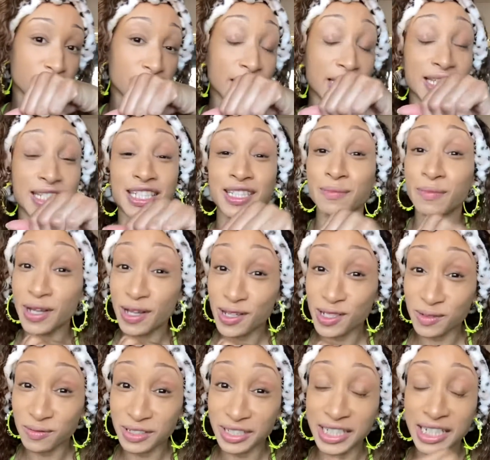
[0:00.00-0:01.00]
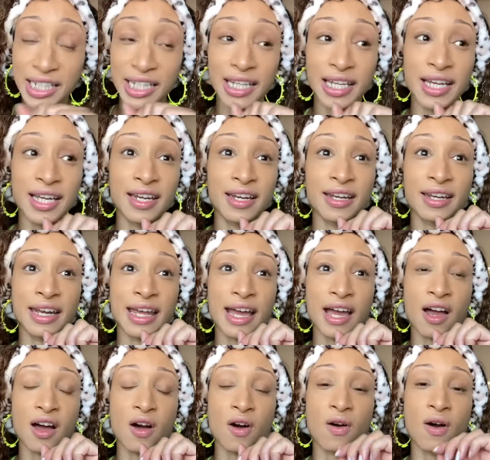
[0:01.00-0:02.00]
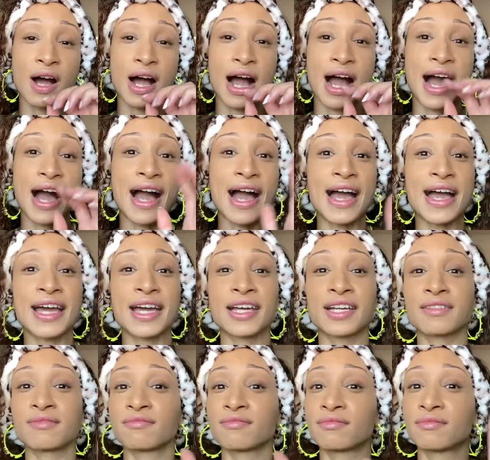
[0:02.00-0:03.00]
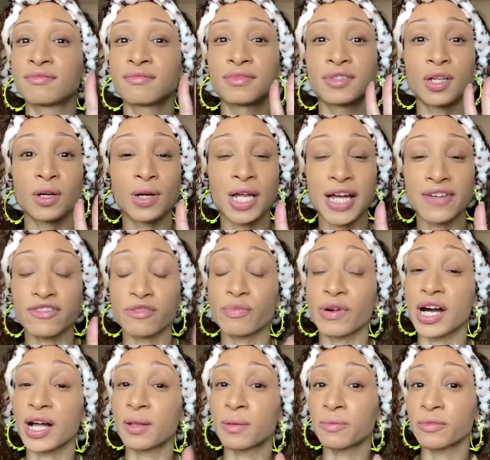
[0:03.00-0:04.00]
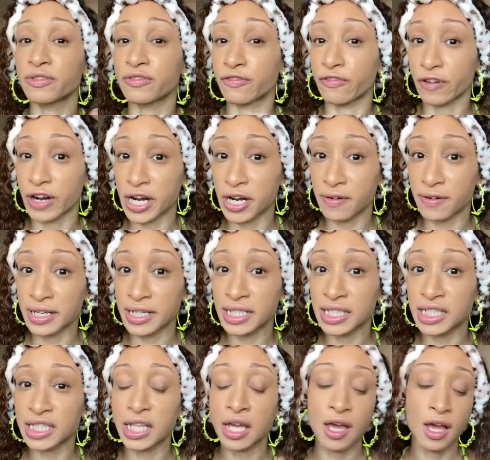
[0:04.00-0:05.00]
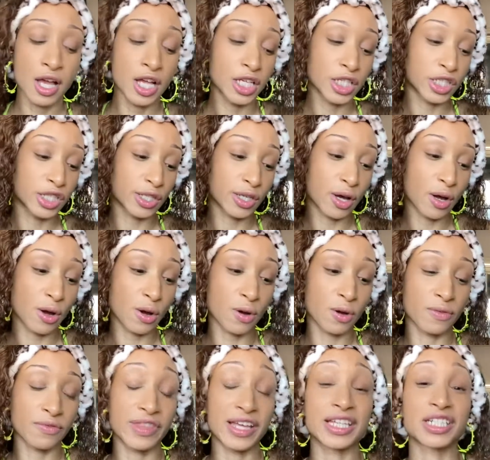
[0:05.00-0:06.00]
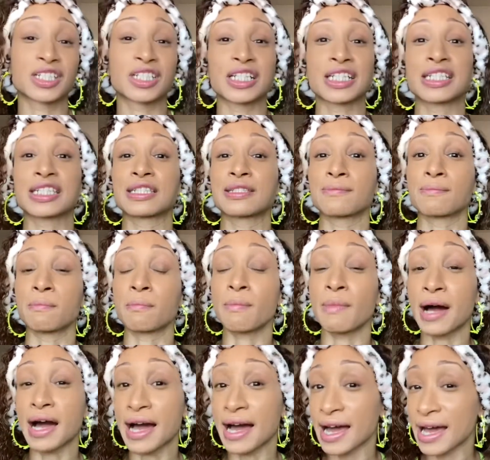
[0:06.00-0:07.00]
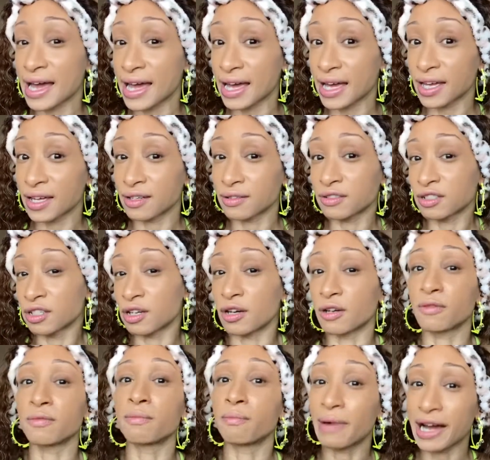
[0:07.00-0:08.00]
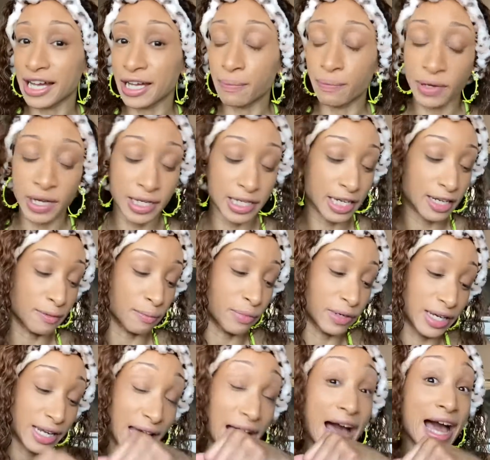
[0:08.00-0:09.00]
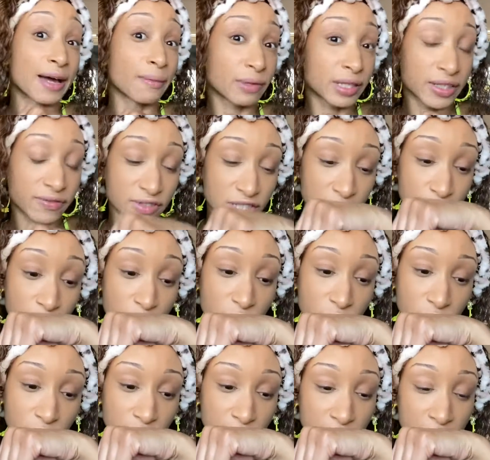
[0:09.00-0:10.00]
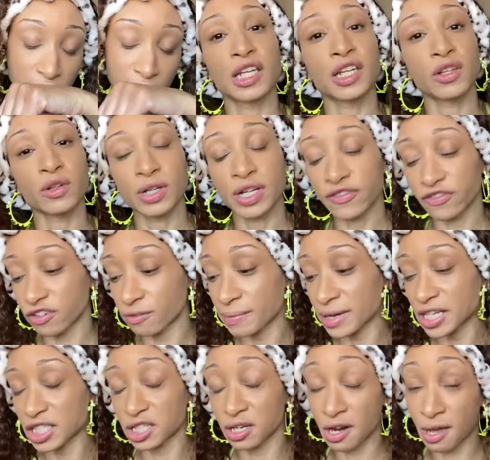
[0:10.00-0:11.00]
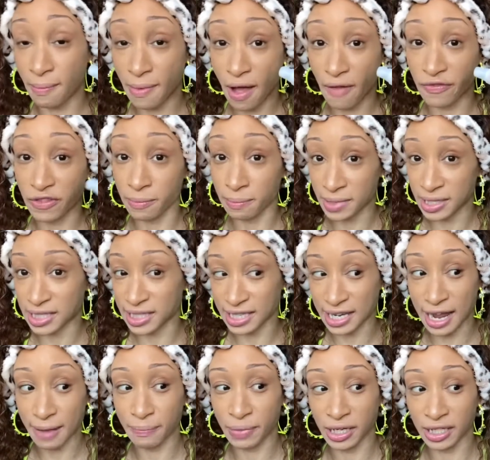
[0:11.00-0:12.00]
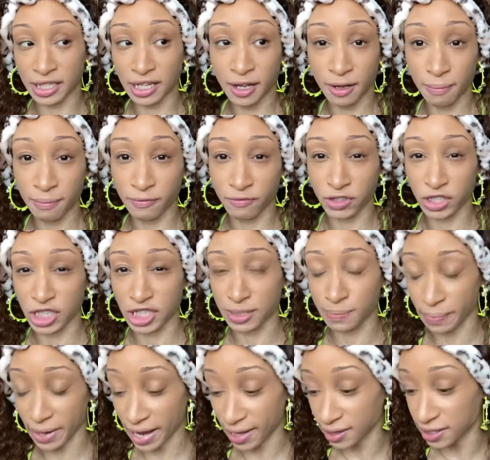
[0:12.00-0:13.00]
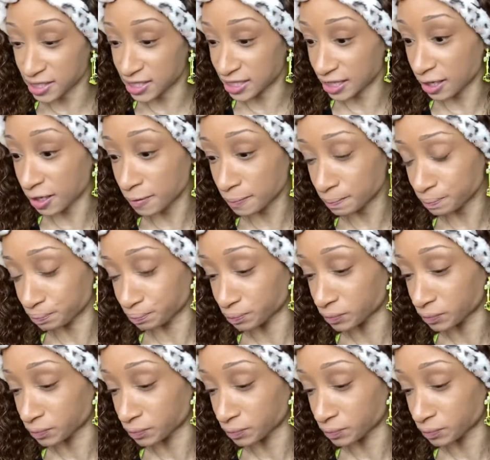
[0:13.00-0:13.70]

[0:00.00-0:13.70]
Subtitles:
It smells really good. Now, I don't have a problem with fragrance, so that's just my, you know, my opinion, but I believe it smells really good. A little information about the mist that I picked up, which is balancing.